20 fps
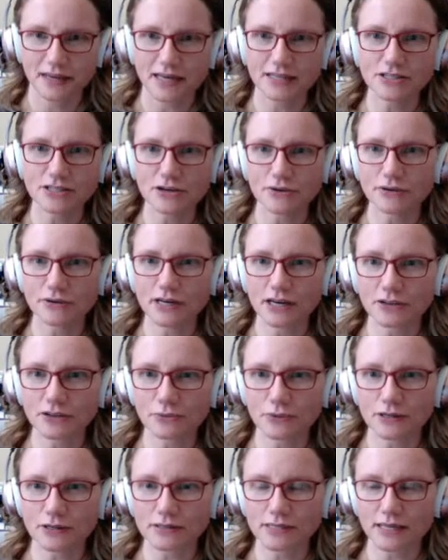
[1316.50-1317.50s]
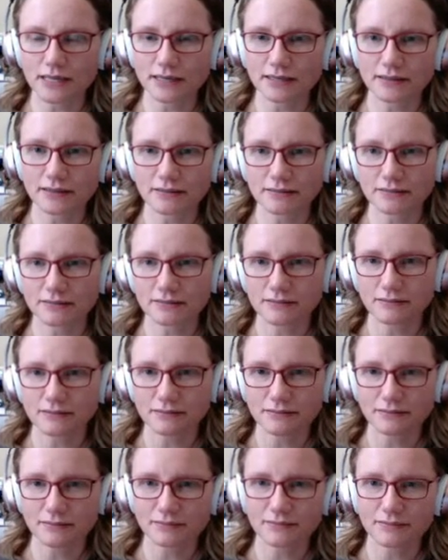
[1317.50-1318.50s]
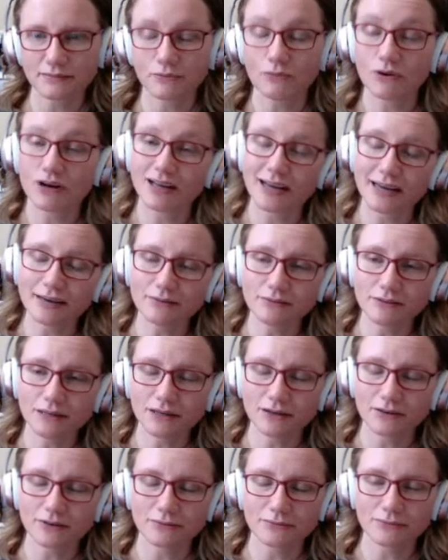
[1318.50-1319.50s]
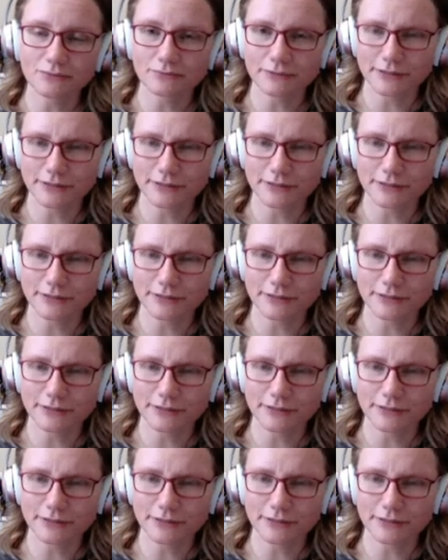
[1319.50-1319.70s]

And so, in other words, I don't know.